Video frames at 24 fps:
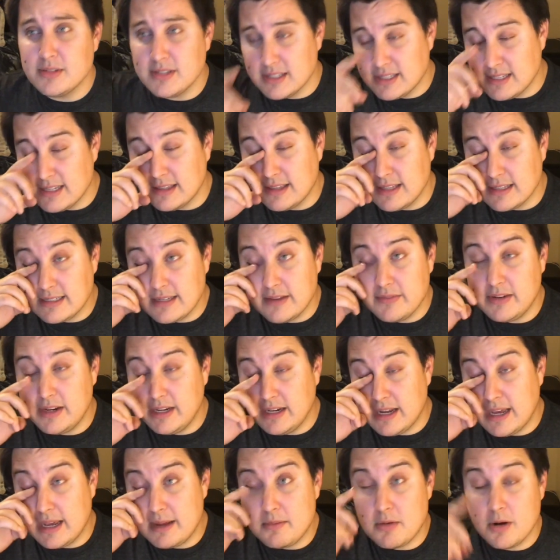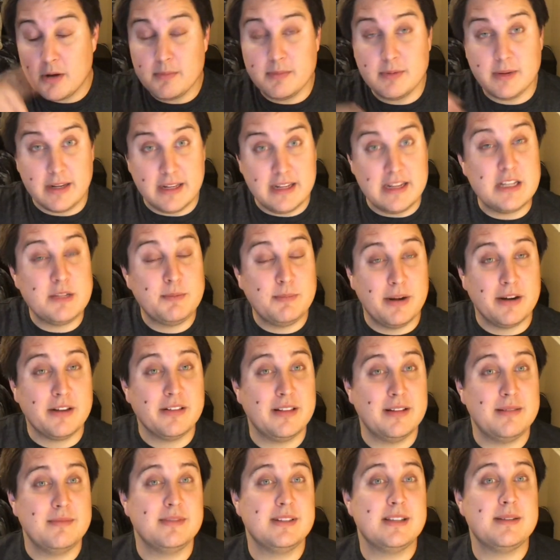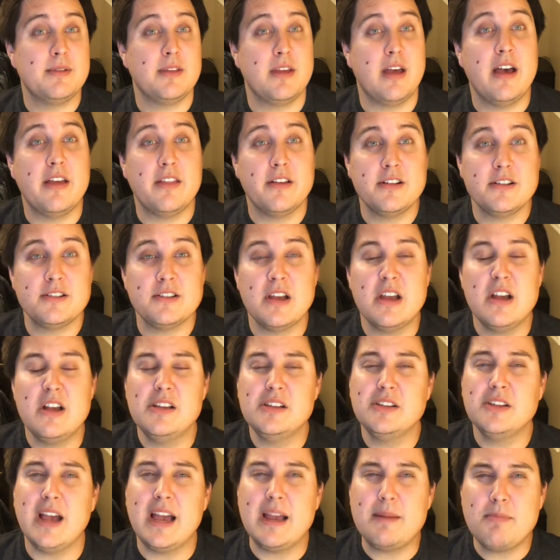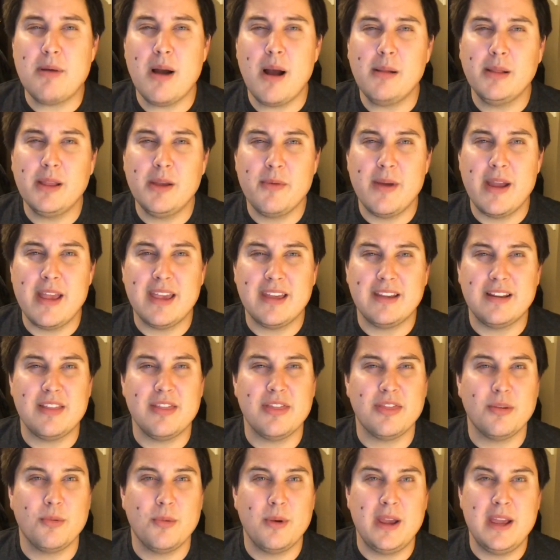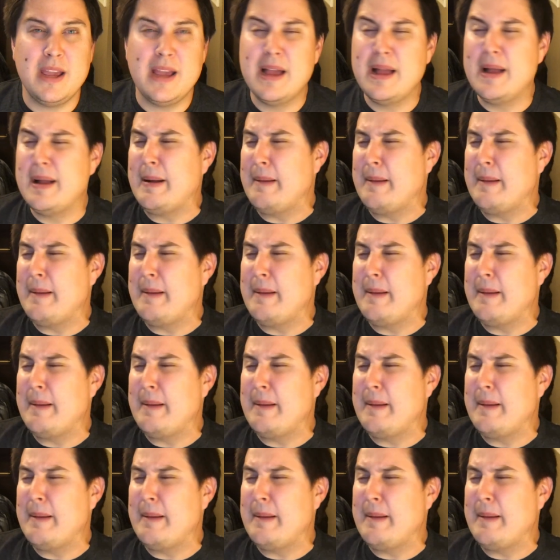It's at the 79 mark, but it is better than some of the others. So I'd probably rank it a 3,